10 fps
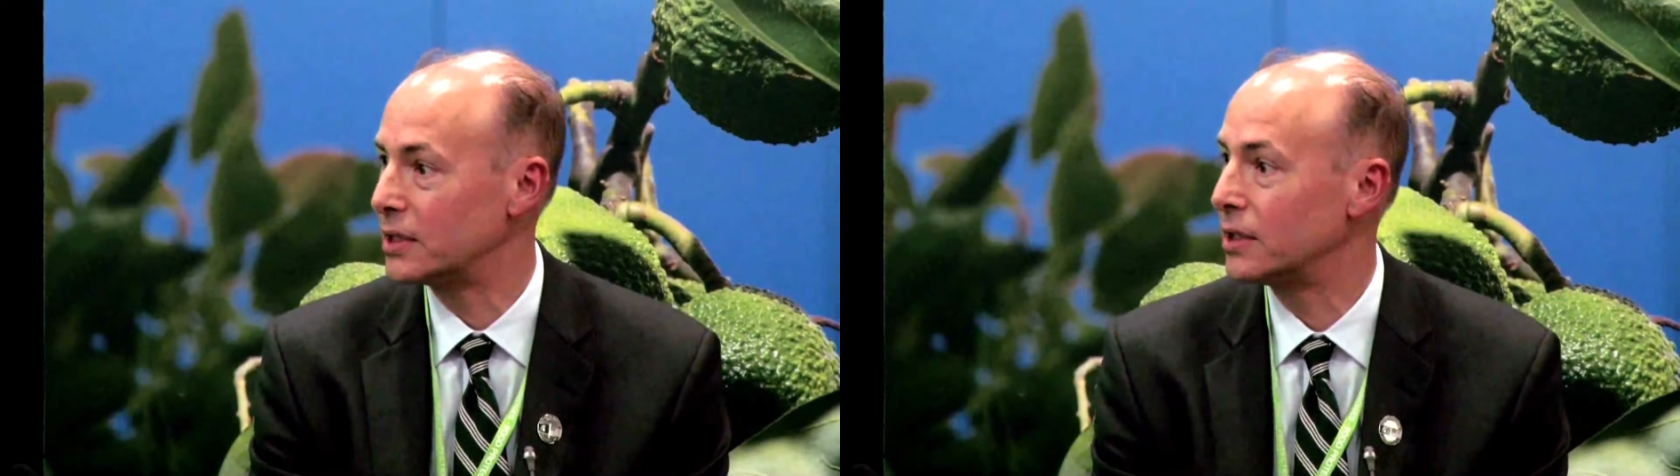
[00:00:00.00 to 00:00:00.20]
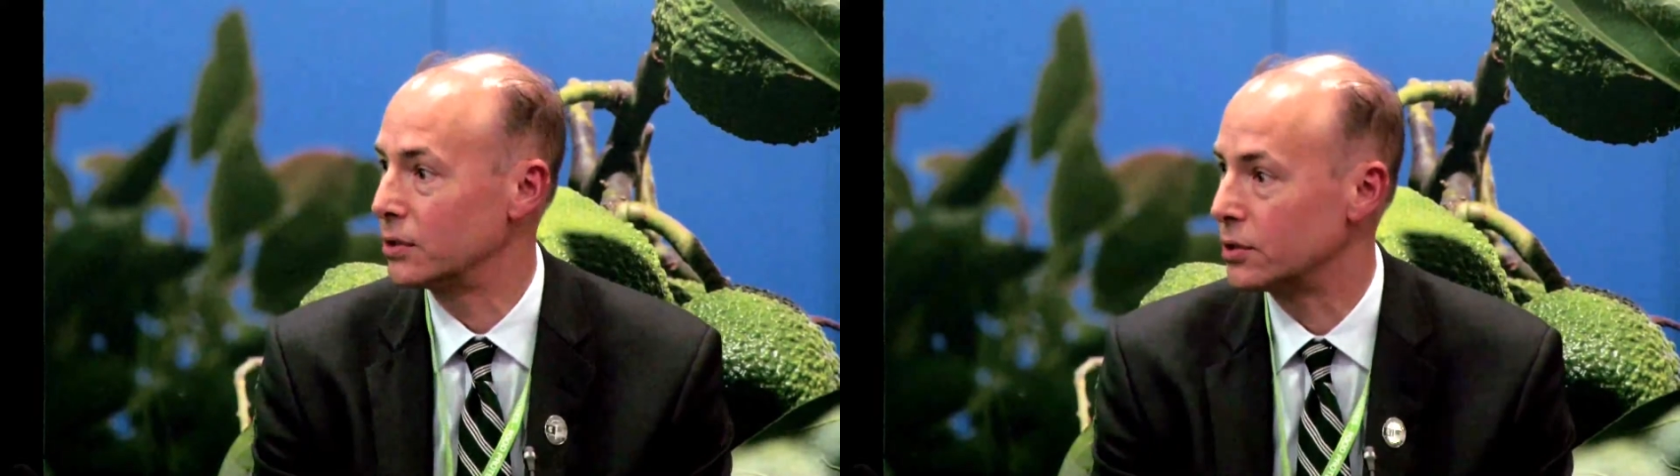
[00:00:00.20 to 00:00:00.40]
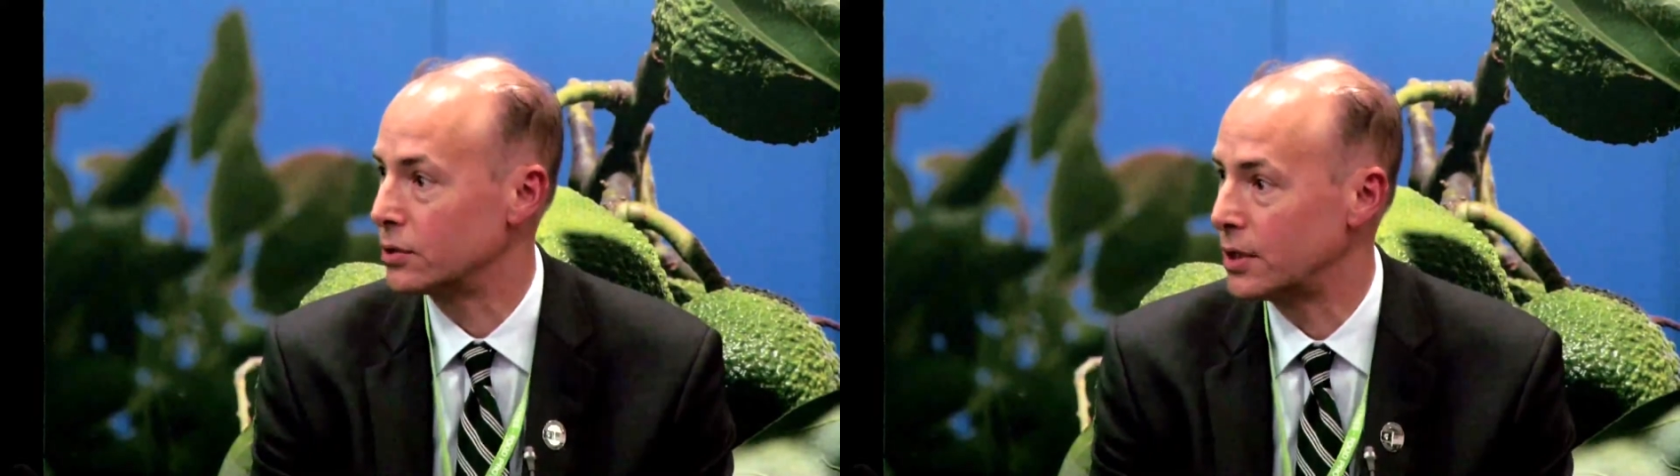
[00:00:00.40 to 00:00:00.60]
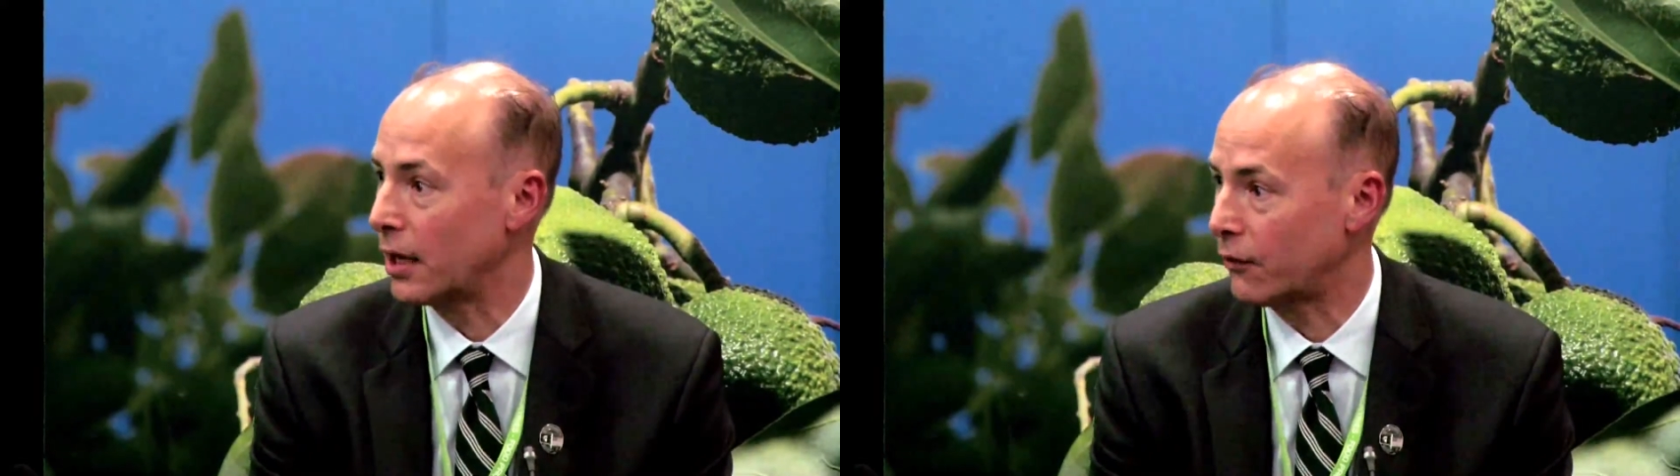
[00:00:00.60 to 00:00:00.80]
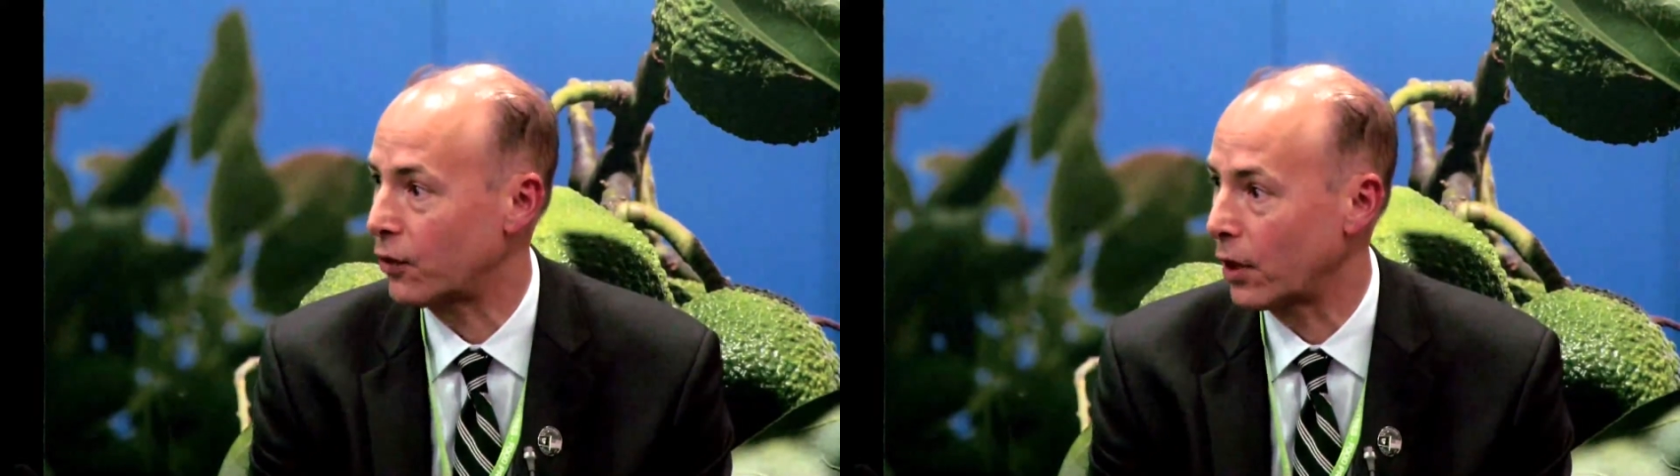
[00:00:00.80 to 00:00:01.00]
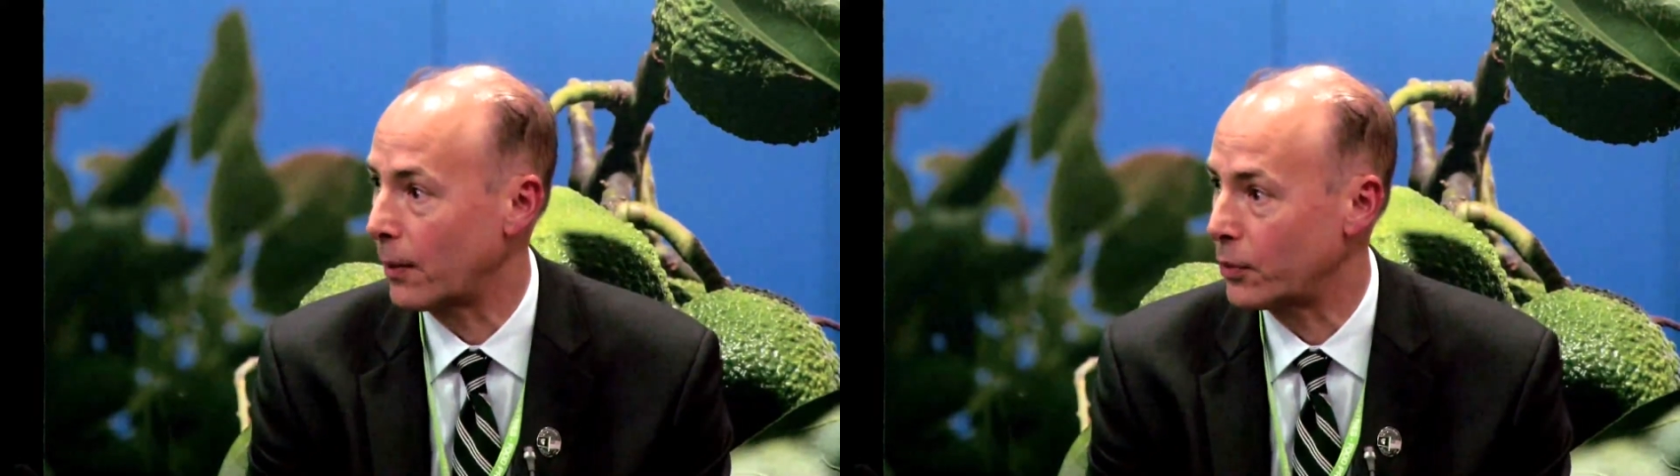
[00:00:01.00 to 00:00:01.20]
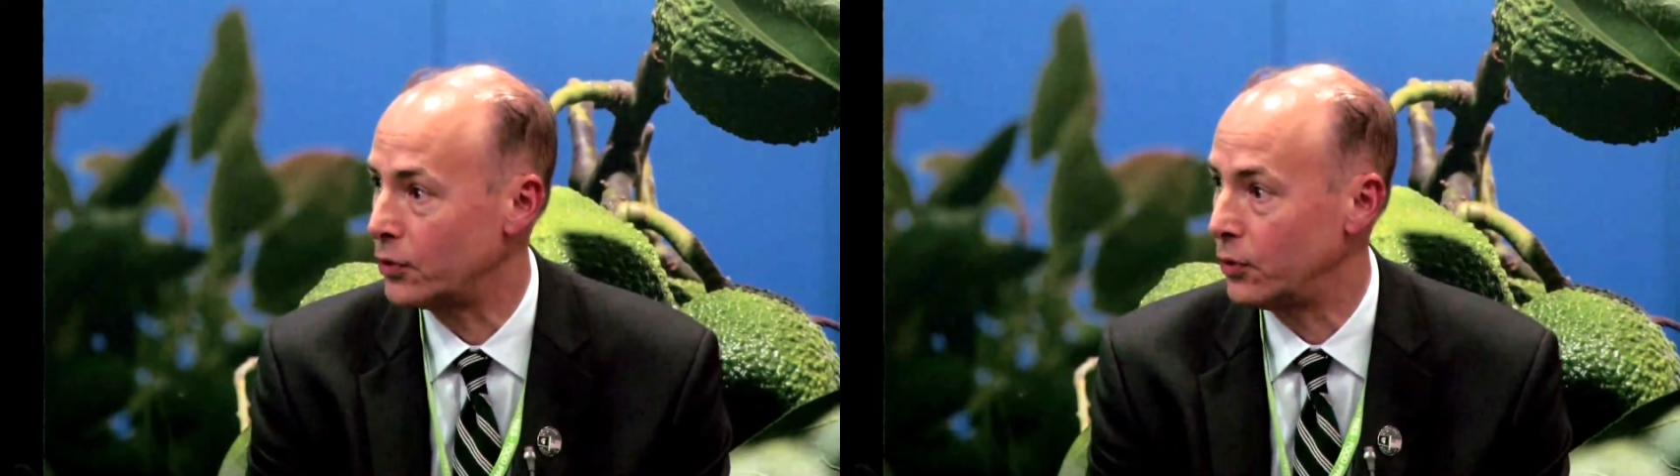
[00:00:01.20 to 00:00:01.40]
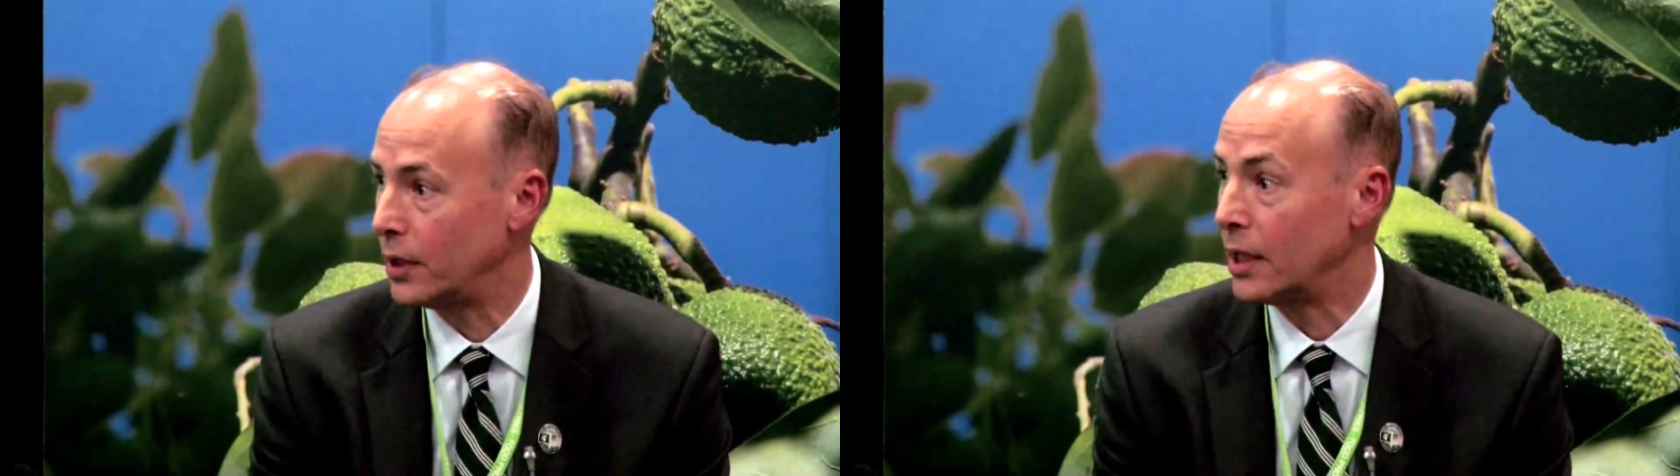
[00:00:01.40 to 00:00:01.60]
there's not a fraud
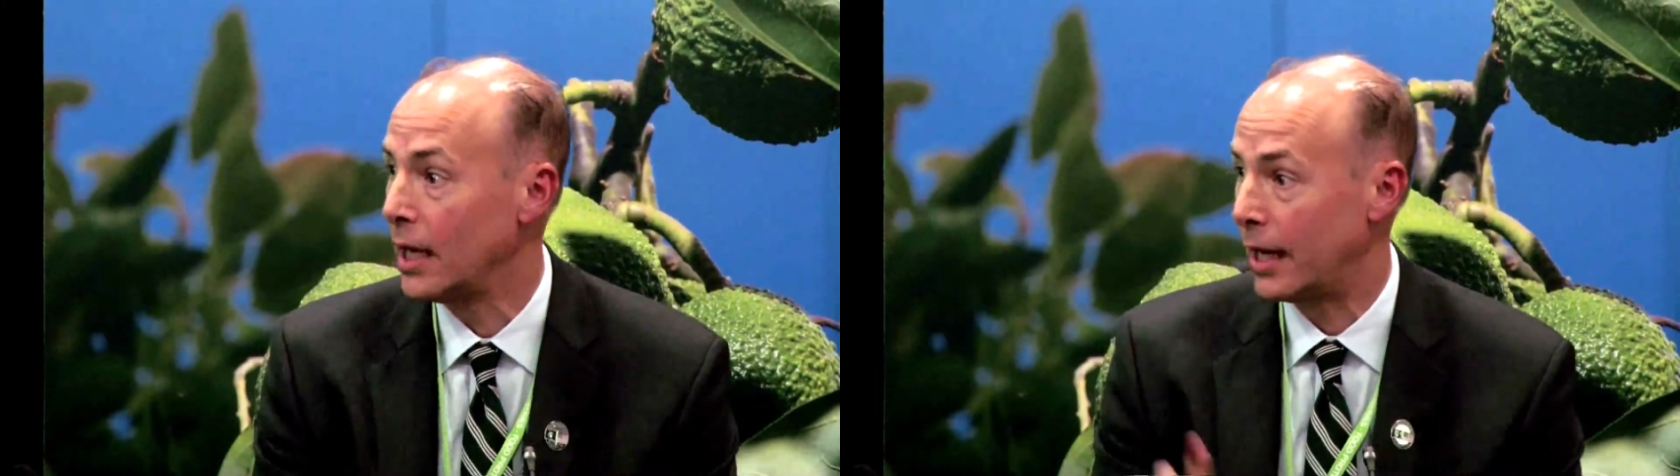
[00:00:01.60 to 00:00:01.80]
opportunity.